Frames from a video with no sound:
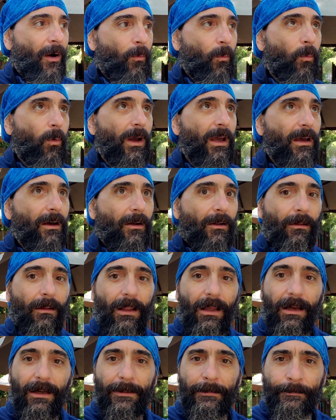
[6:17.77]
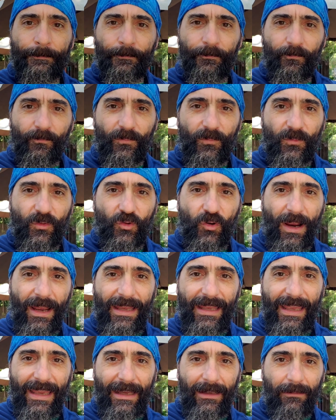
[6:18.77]
We'll try
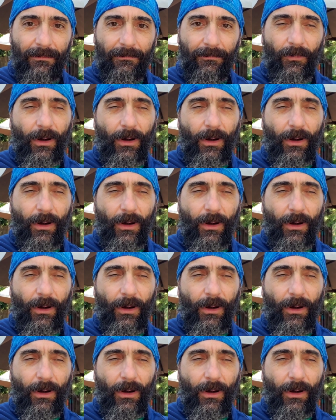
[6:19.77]
again.